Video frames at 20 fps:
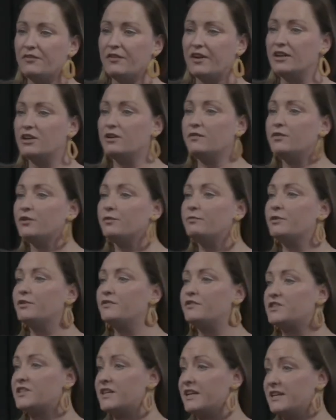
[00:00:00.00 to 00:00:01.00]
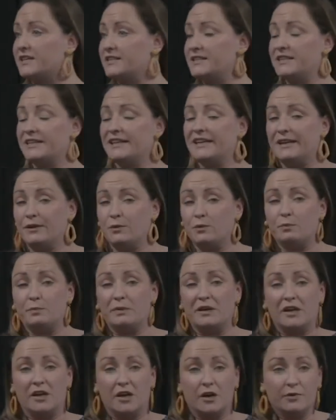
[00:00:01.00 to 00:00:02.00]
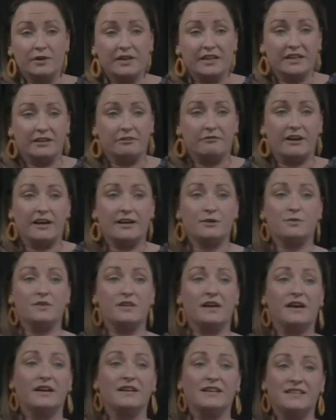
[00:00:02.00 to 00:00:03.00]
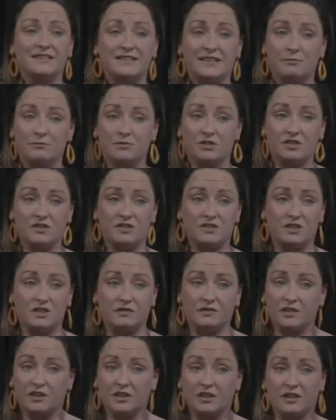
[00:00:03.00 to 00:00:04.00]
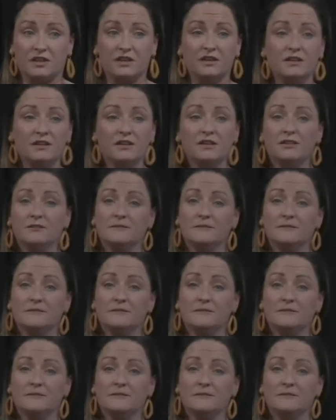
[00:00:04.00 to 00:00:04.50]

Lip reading: If any of you have moved a tenant in below an E grade without an exemption certificate,